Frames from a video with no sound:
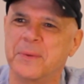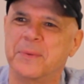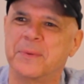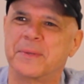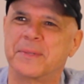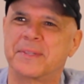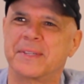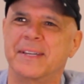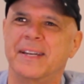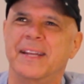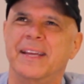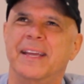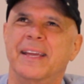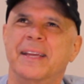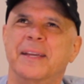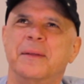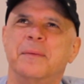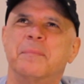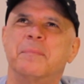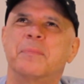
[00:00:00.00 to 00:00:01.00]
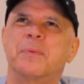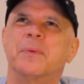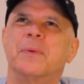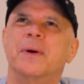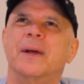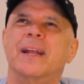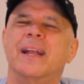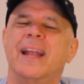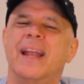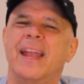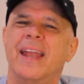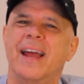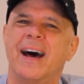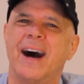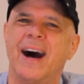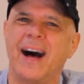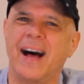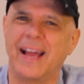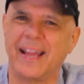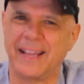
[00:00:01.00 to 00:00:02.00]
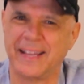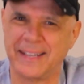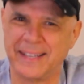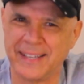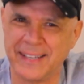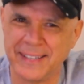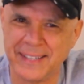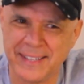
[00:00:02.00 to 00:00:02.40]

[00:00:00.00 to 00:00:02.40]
was an 8.9.